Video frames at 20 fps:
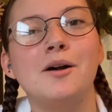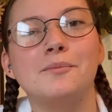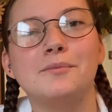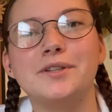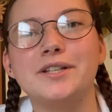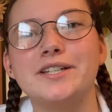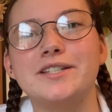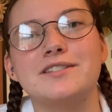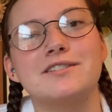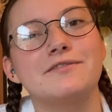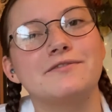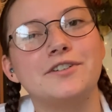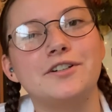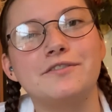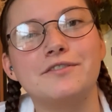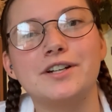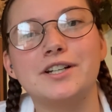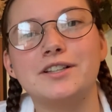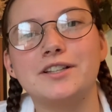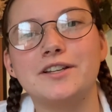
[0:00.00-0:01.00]
please
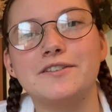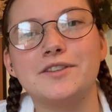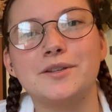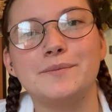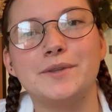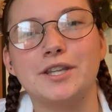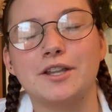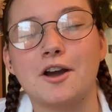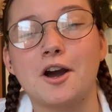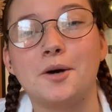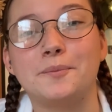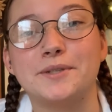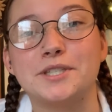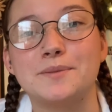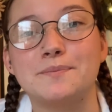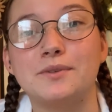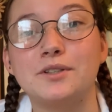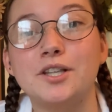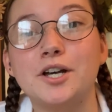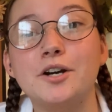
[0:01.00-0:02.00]
feel free to leave them in the
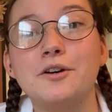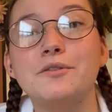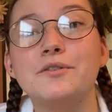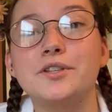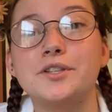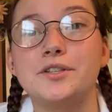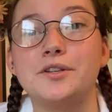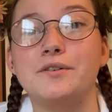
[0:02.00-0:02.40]
comments below.